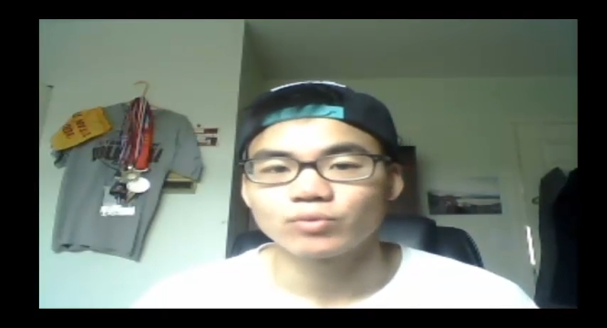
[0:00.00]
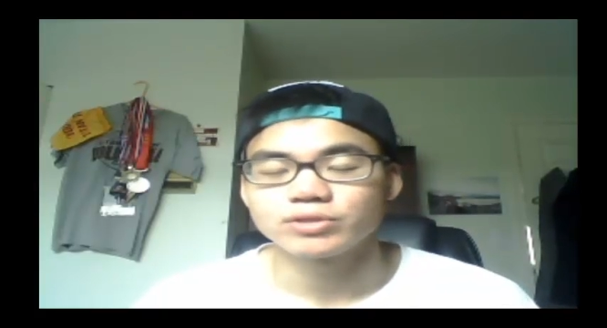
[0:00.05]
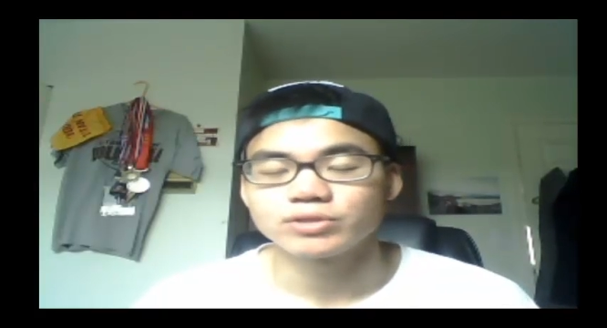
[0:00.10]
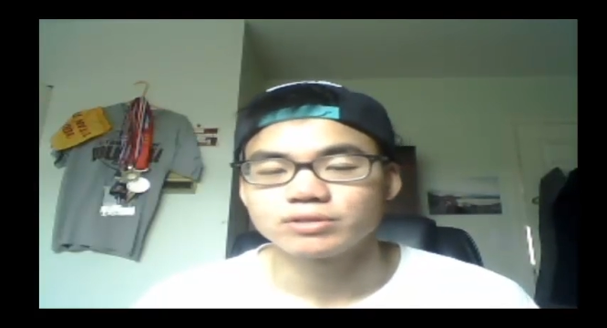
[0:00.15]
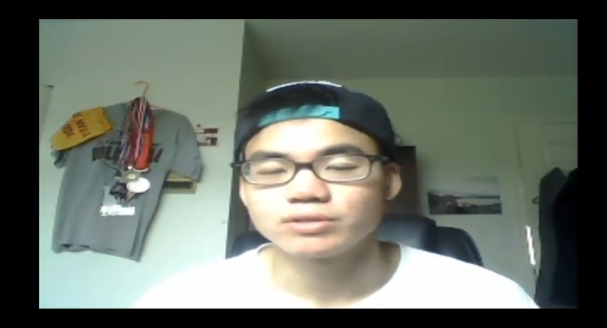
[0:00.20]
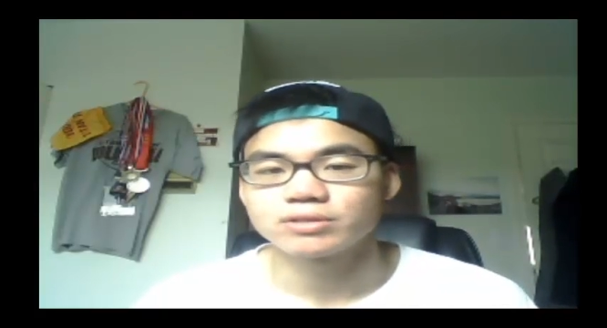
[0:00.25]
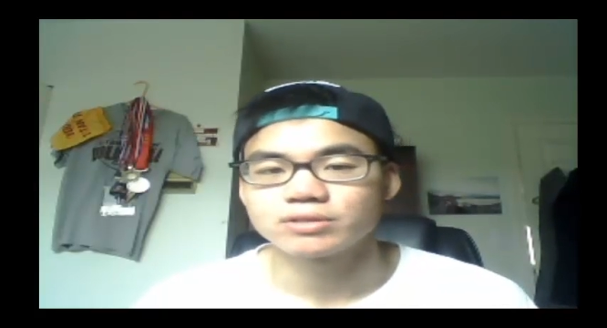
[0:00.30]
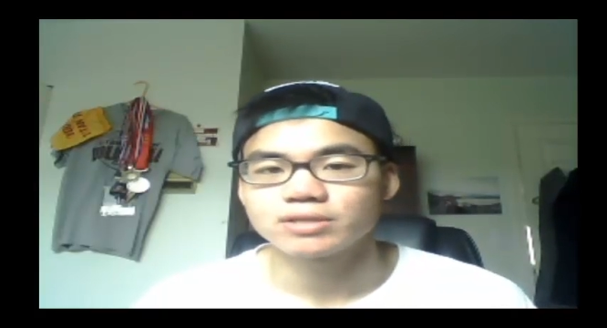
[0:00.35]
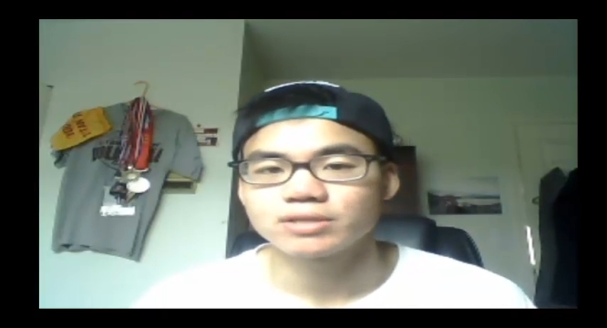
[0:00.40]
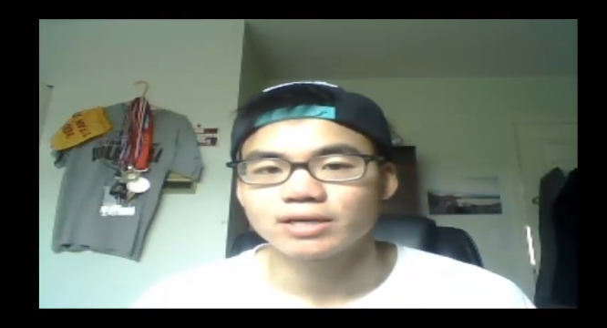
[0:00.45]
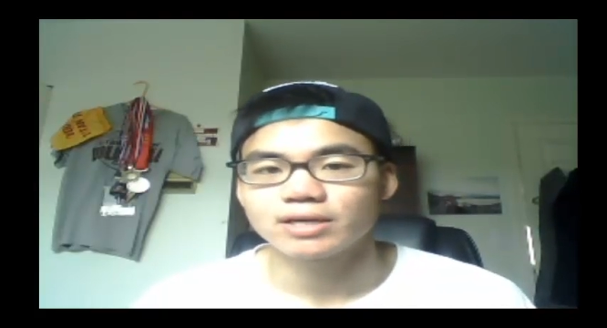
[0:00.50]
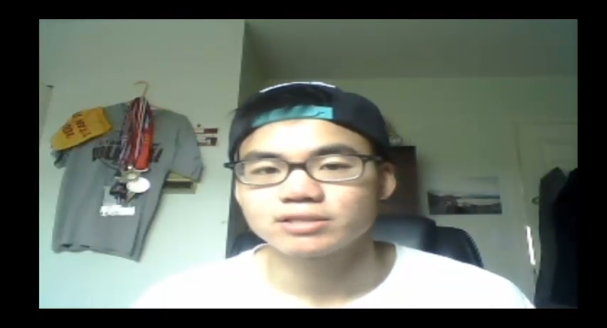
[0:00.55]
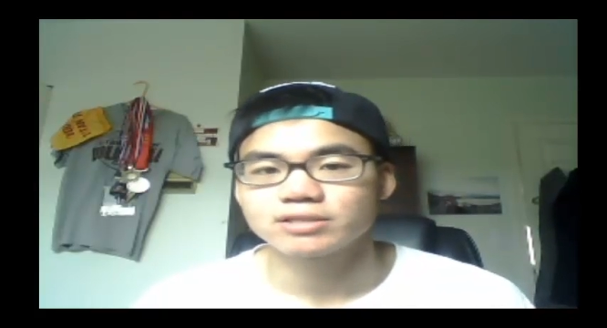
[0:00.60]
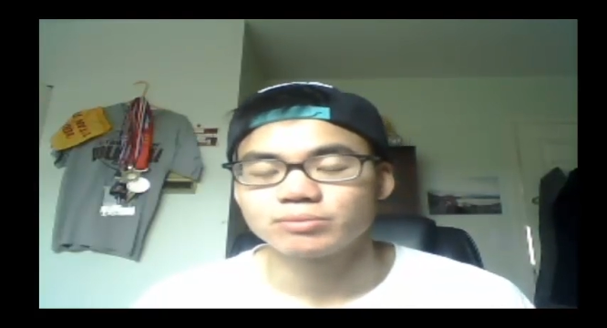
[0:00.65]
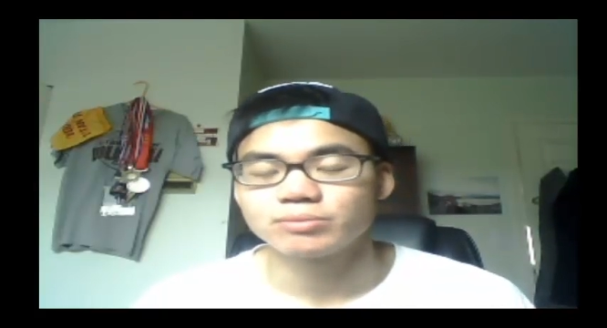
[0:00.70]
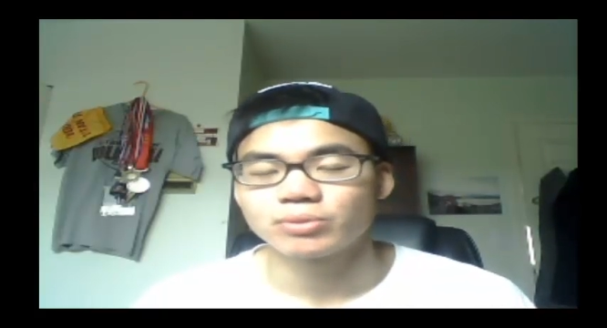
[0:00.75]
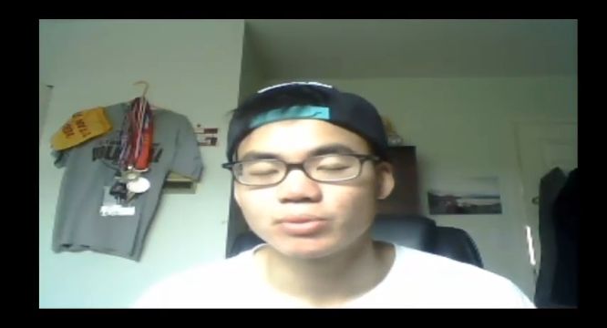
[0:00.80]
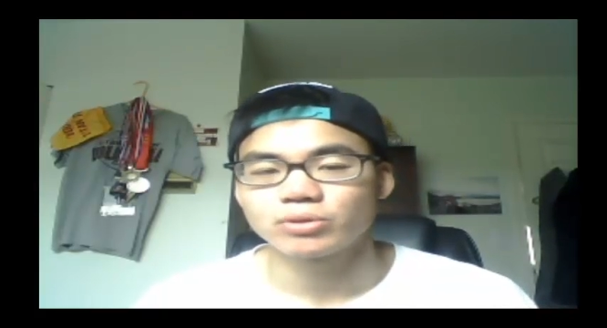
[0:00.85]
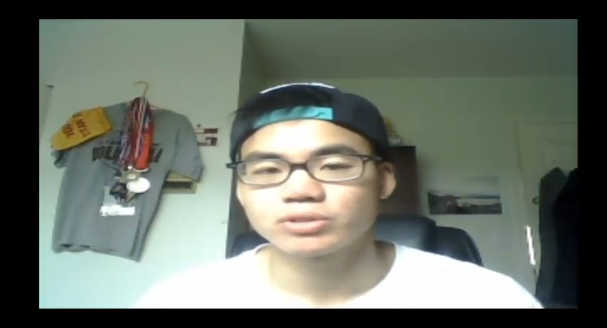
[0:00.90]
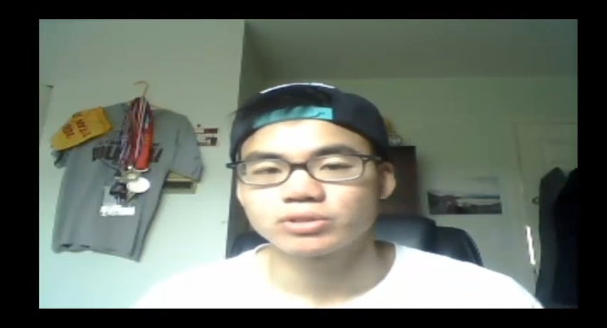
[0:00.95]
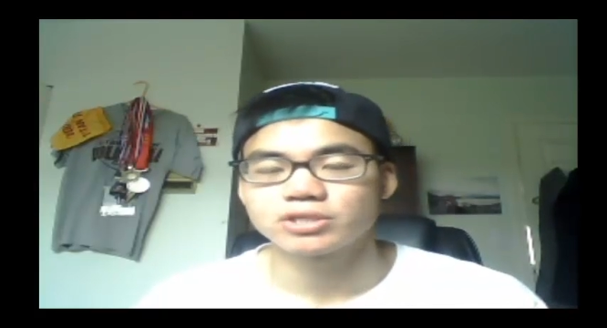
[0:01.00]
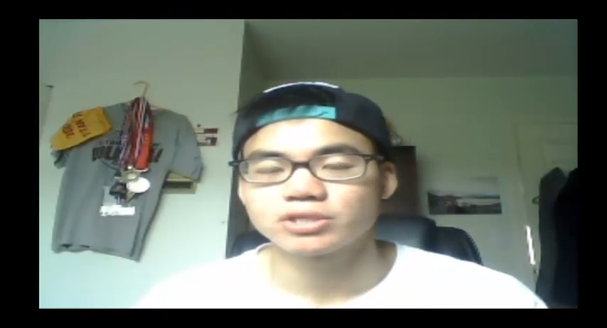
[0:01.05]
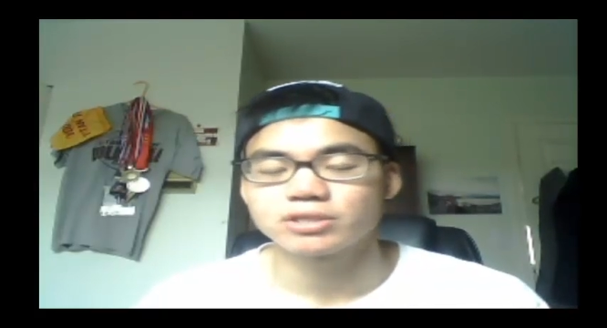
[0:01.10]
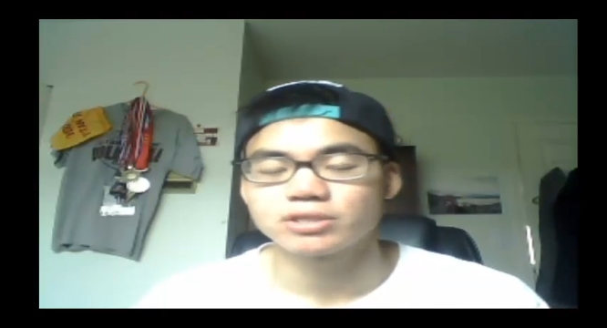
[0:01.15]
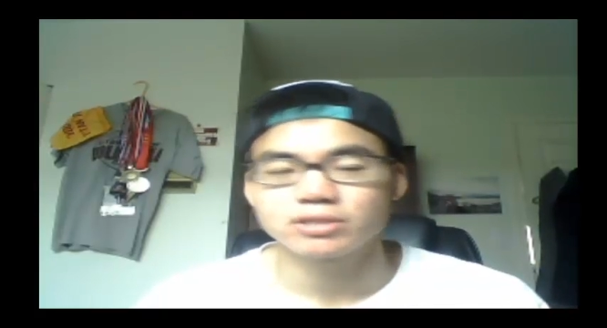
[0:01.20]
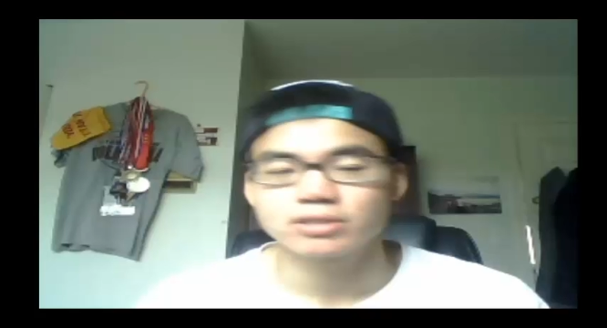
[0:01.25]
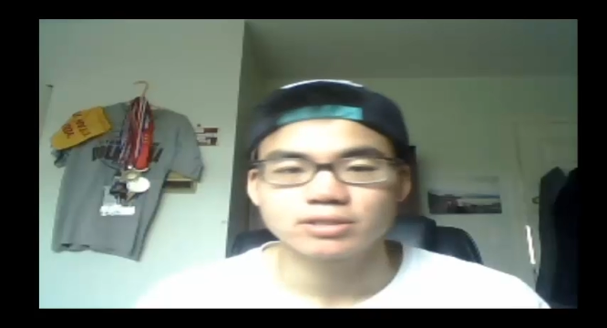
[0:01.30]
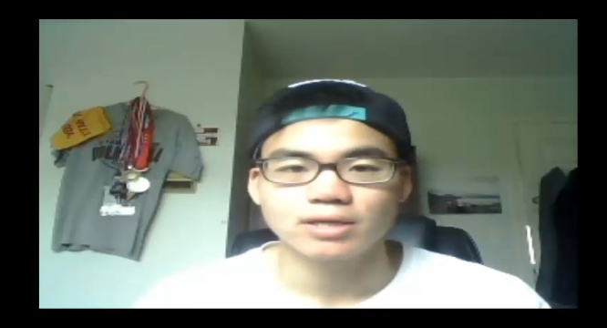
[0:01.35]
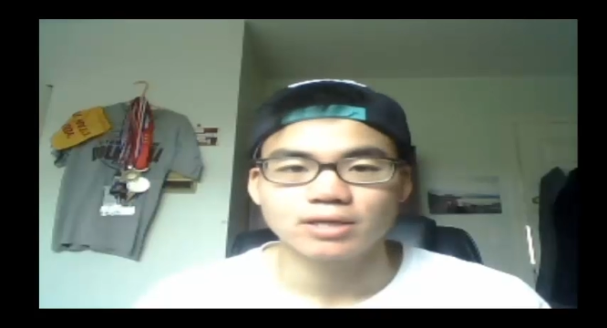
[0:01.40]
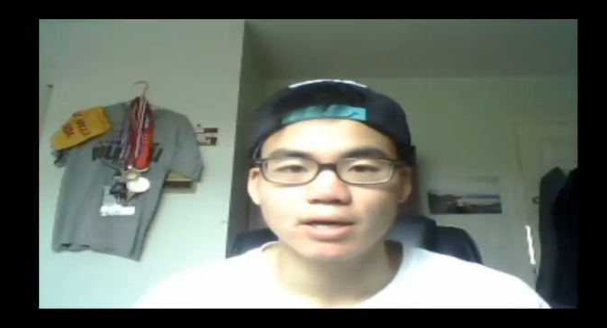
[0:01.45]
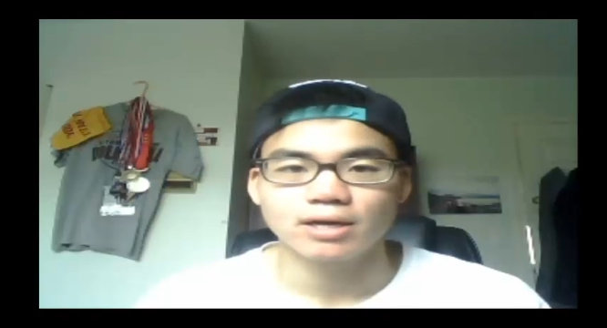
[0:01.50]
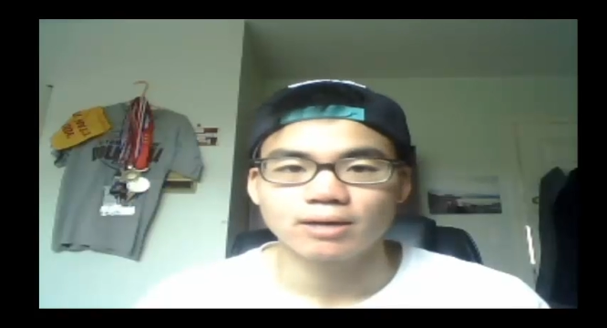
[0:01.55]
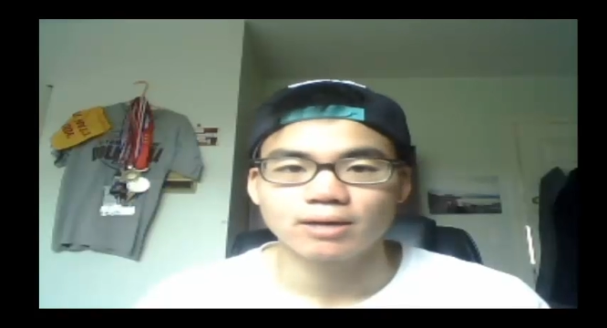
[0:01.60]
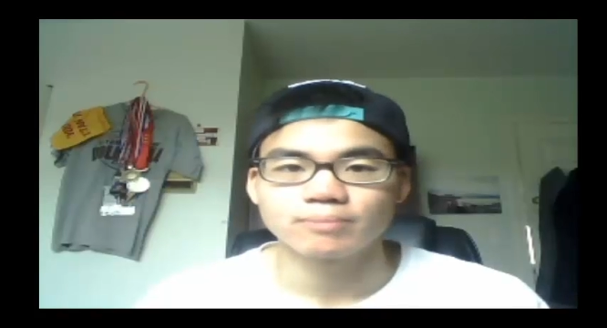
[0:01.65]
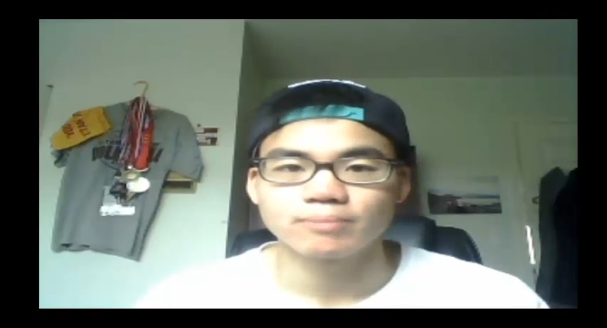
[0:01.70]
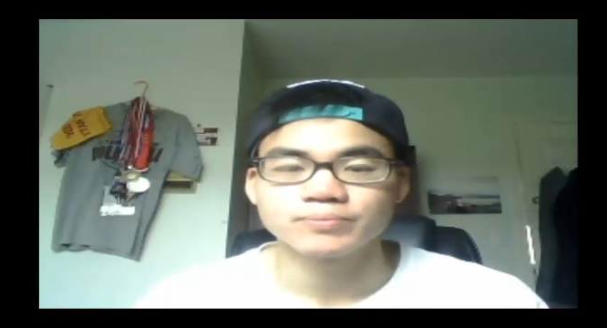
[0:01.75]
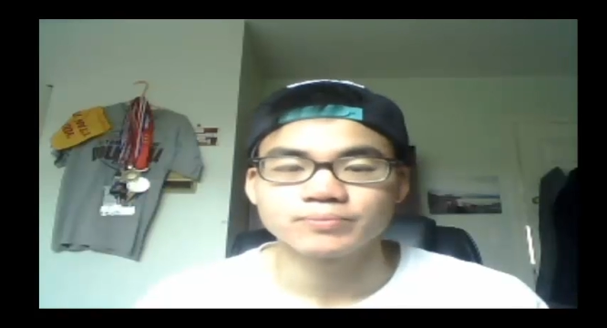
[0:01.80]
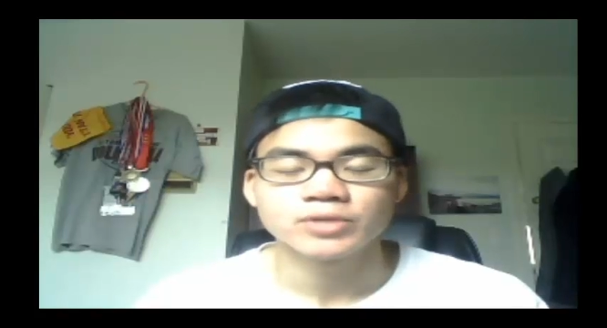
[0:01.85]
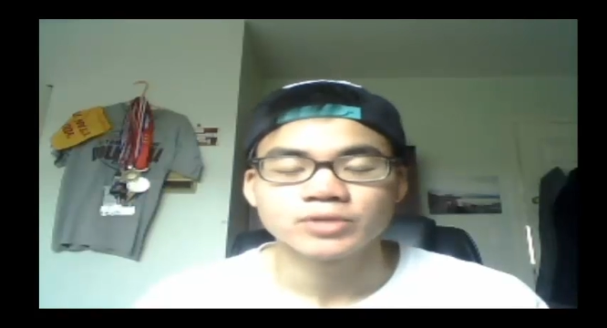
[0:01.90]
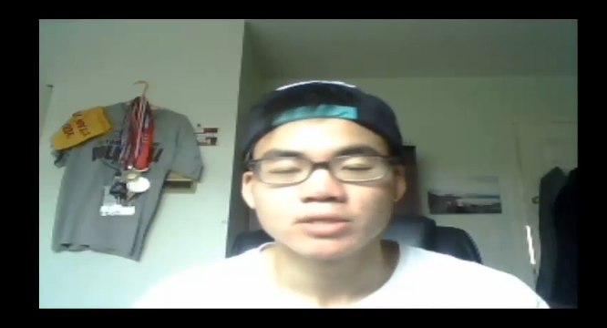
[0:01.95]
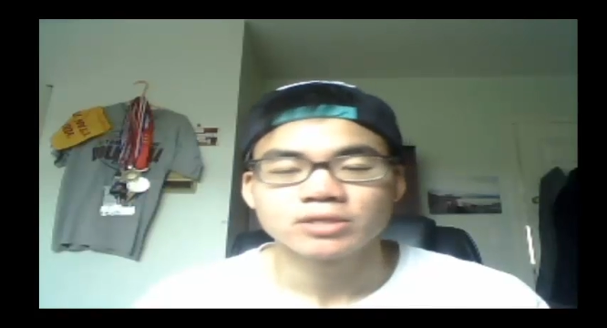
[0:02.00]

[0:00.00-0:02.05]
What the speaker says: when you decide to purchase the